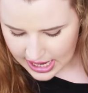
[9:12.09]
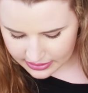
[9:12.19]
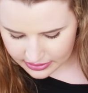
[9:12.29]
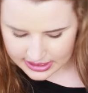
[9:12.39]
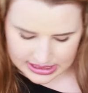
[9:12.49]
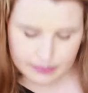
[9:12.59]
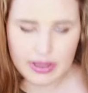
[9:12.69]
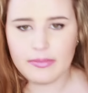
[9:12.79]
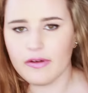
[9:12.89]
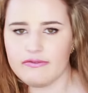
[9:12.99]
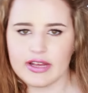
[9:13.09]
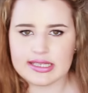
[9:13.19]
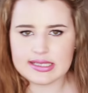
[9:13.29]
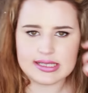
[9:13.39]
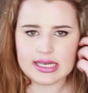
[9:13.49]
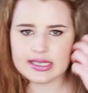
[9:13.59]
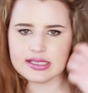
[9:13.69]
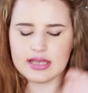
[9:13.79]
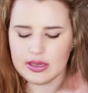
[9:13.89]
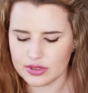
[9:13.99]
And then these are a bit more fancy,
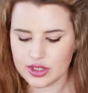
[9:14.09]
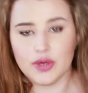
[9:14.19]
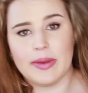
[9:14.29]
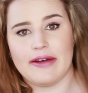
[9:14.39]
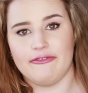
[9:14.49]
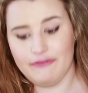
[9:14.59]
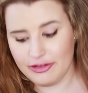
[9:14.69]
so they were £2.50.